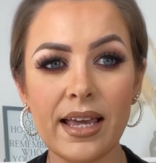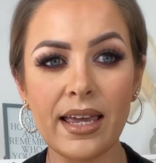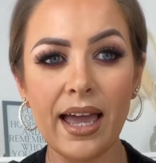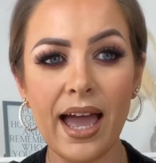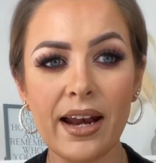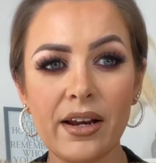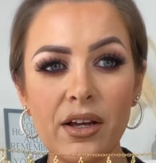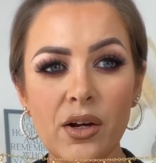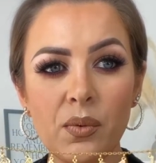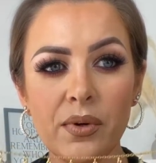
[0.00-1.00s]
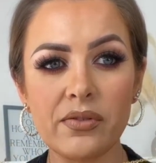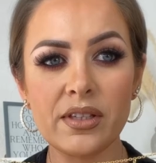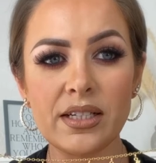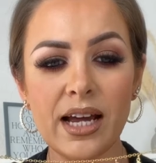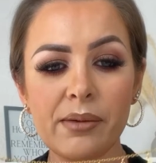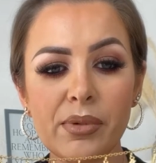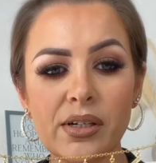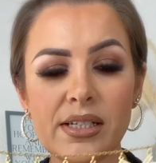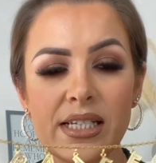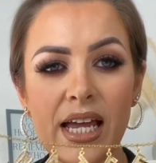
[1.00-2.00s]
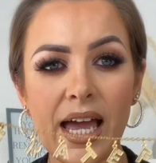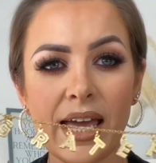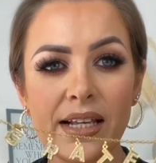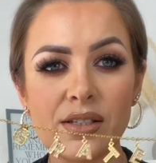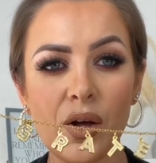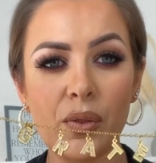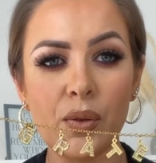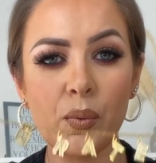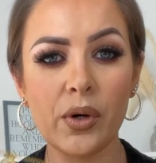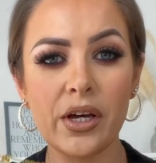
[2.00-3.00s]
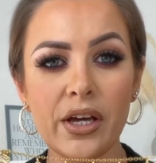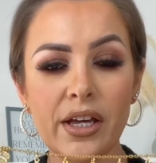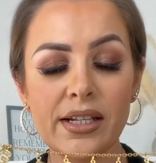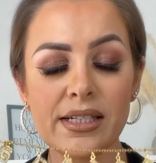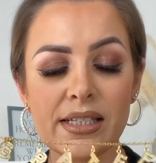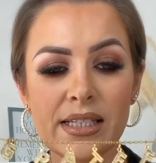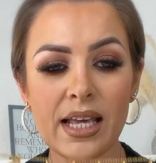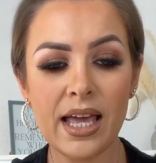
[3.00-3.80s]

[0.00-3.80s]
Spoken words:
again with the diamantes on the words.